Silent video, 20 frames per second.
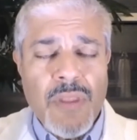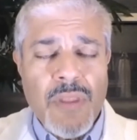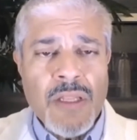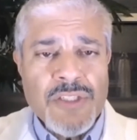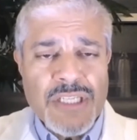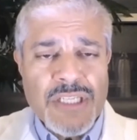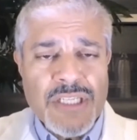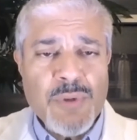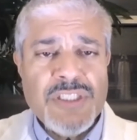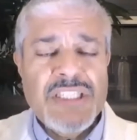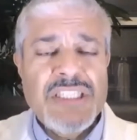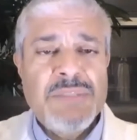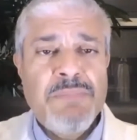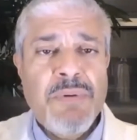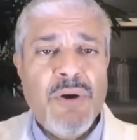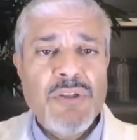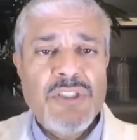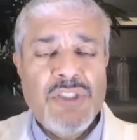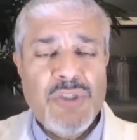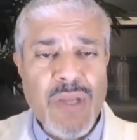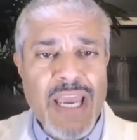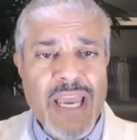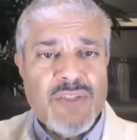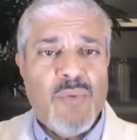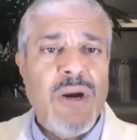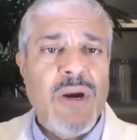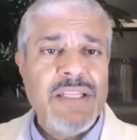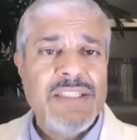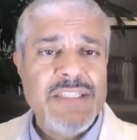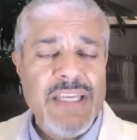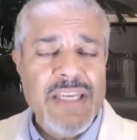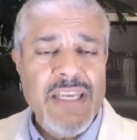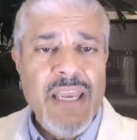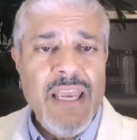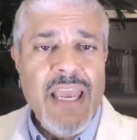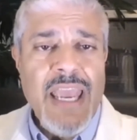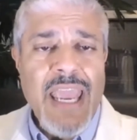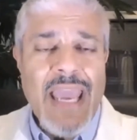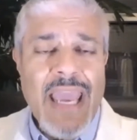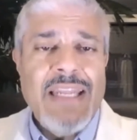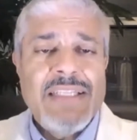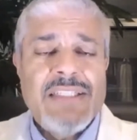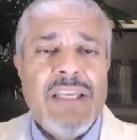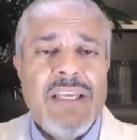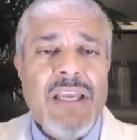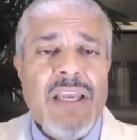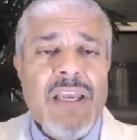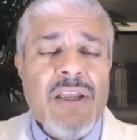just was exposed to X, Y, and Z, and it's